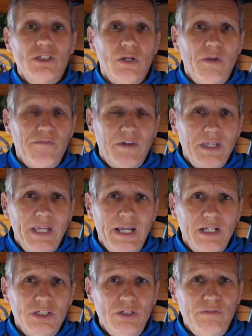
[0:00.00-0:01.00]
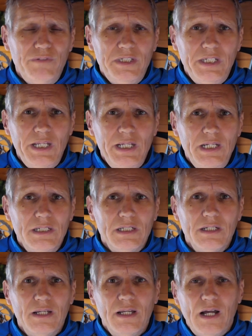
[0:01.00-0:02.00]
So if I get too fatigued,
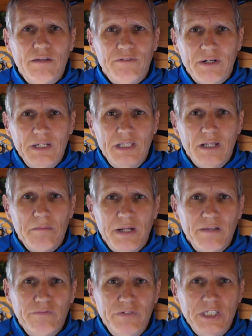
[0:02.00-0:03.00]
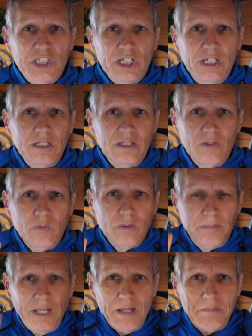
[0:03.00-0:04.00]
I find that my vision
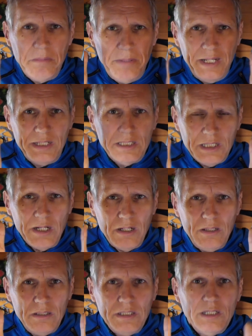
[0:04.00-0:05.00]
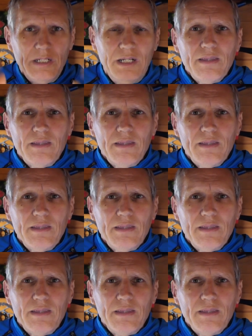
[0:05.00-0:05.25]
will become a bit tunneled.